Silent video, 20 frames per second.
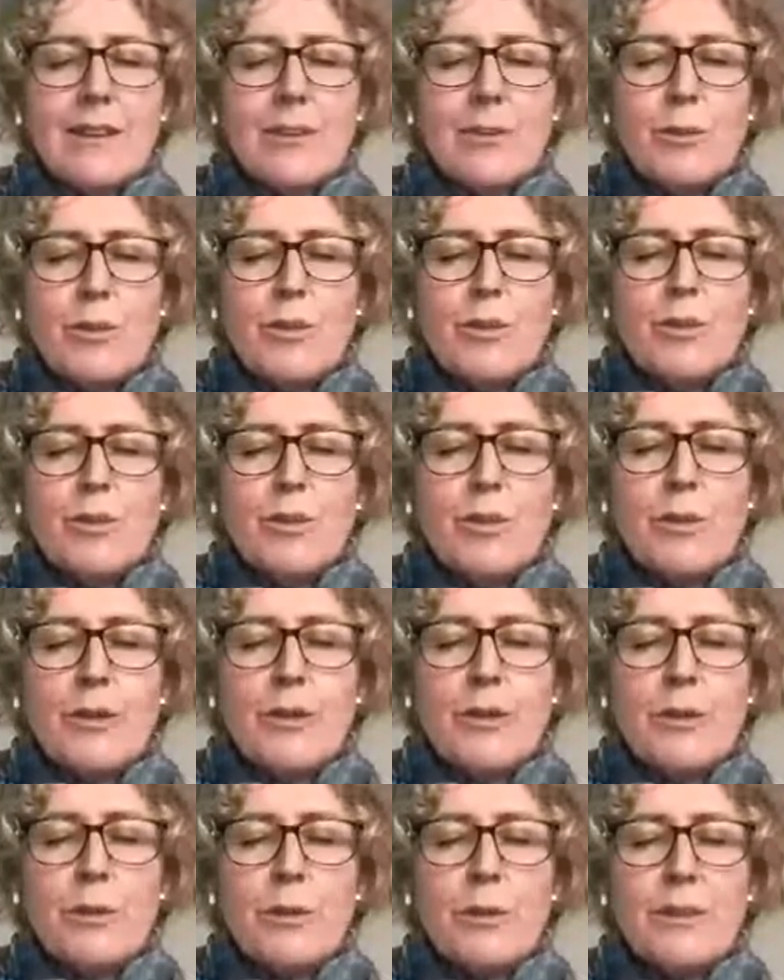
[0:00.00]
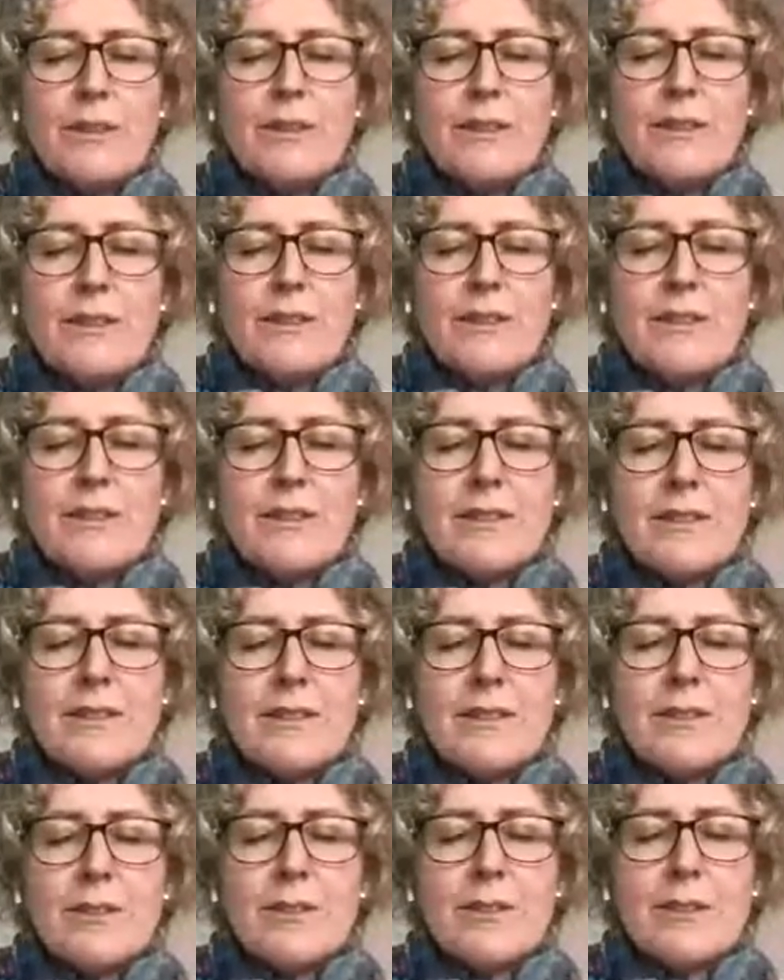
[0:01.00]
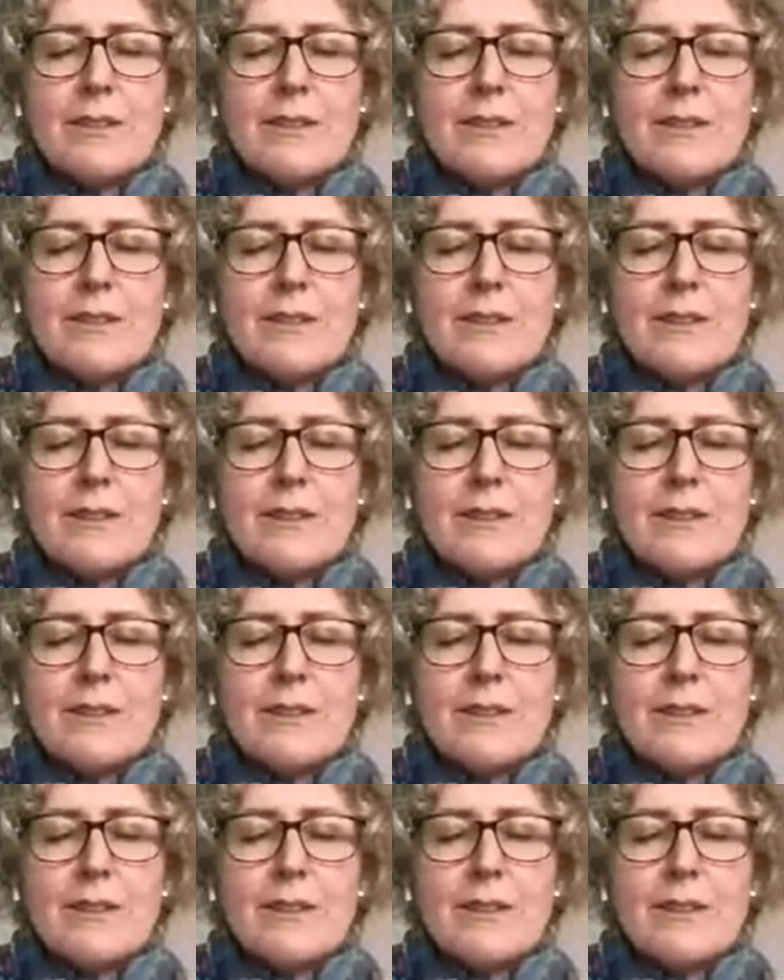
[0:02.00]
Be fully present to it.